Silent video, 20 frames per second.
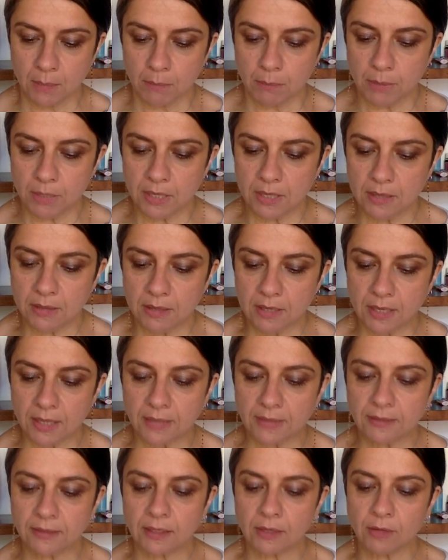be the
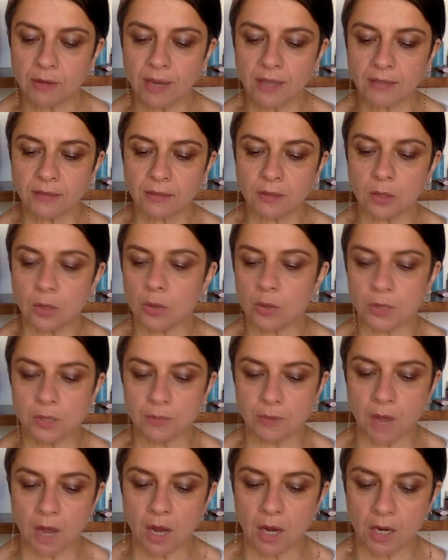indirect cause
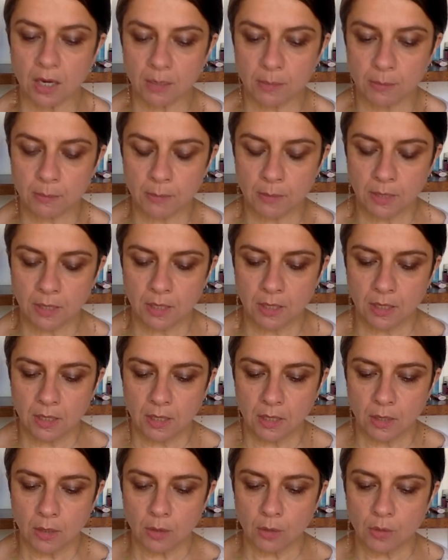of harm,
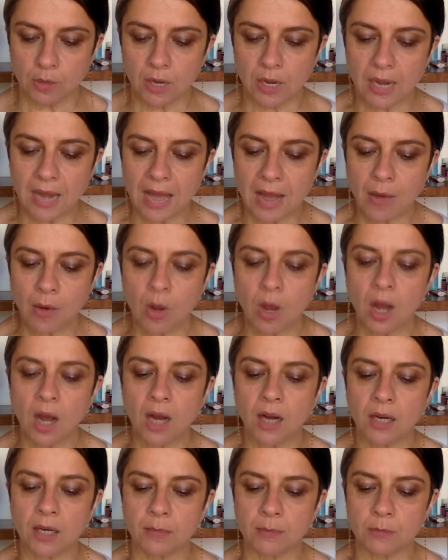or allow
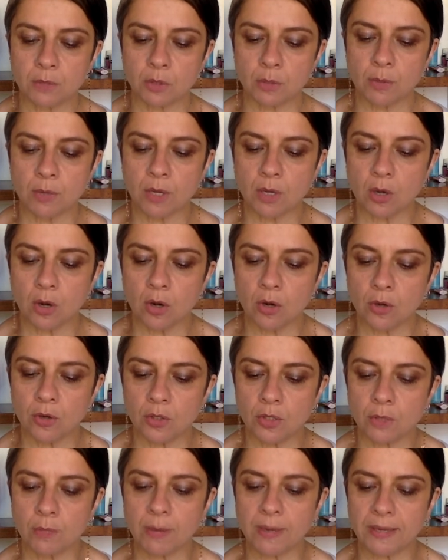harm to be
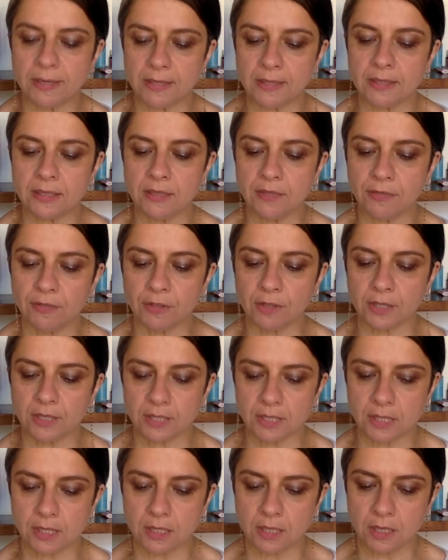caused by
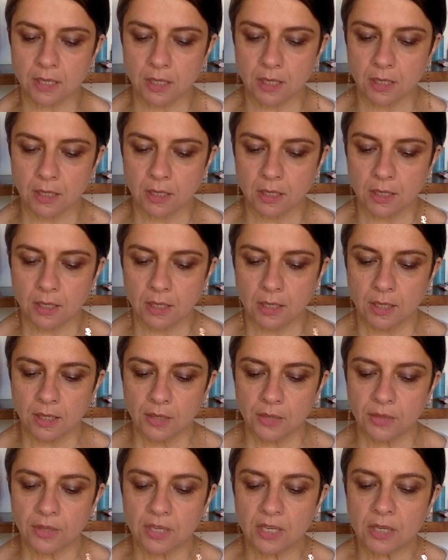indifference.
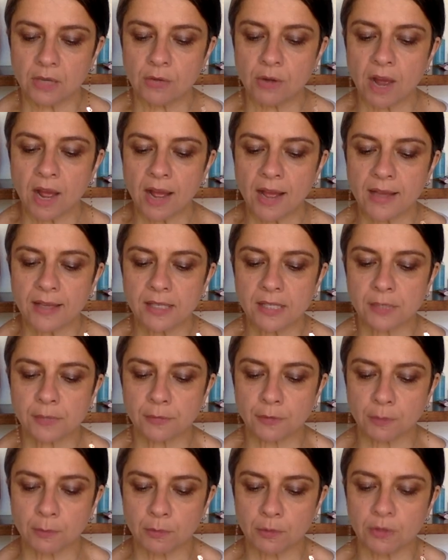They arise
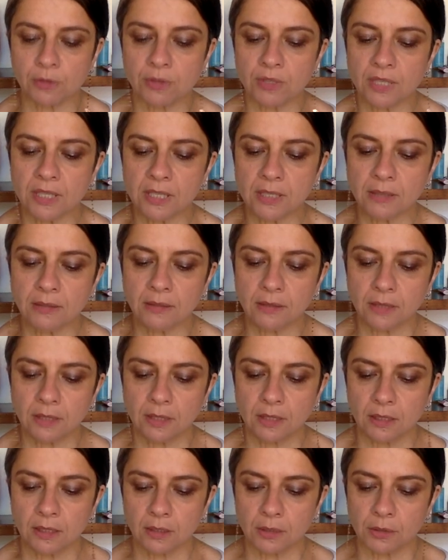from greed,
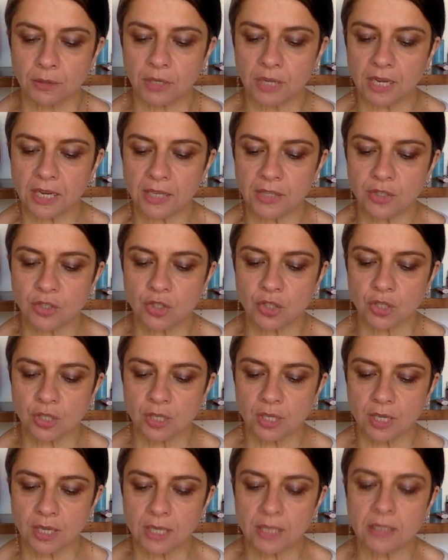
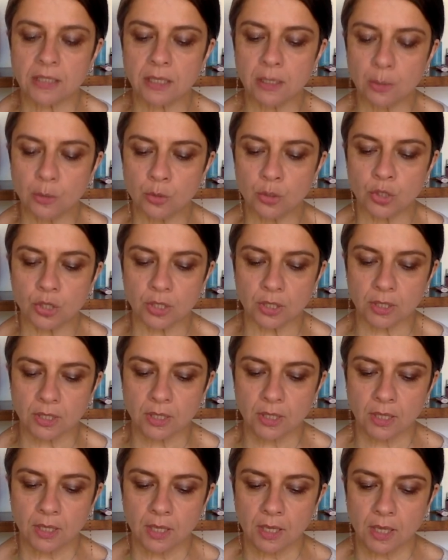rage, and
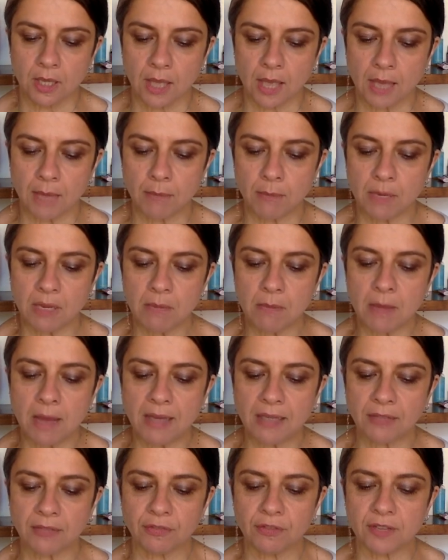delusion, and may
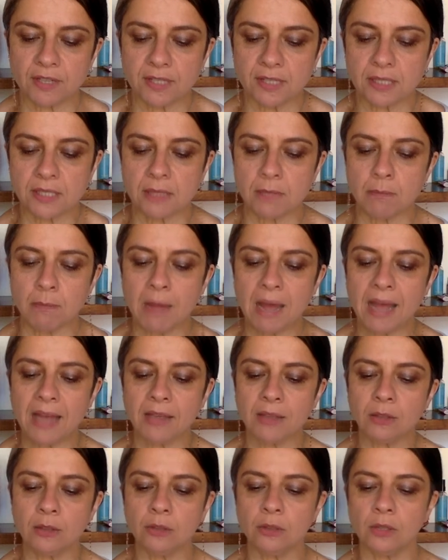manifest in
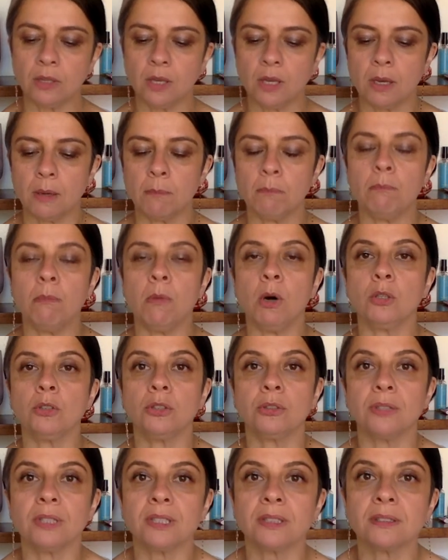mild,
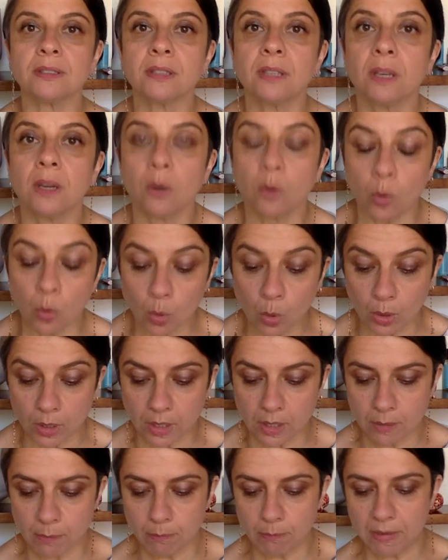moderate,
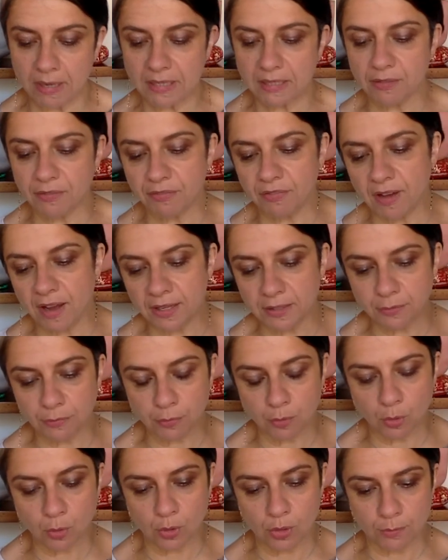or magnified
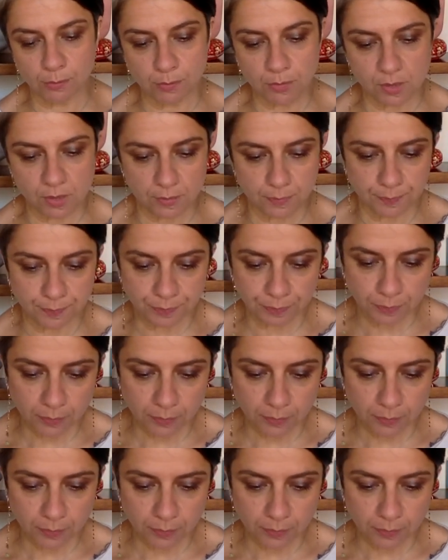forms.